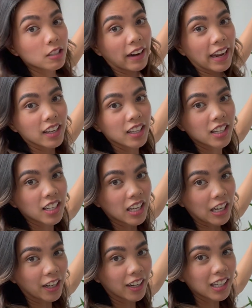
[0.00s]
right
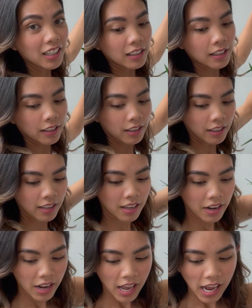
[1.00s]
here.
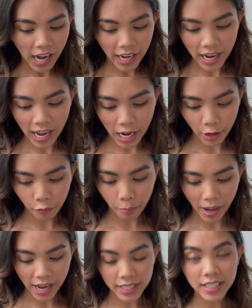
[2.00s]
I have
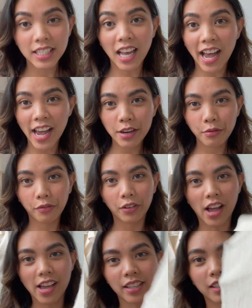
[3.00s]
my side
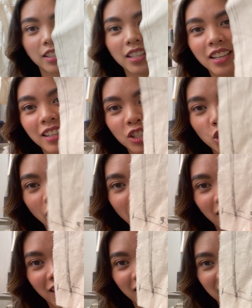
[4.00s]
front,
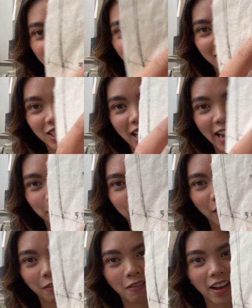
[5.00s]
Jill side
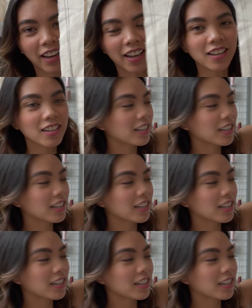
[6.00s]
front wedding,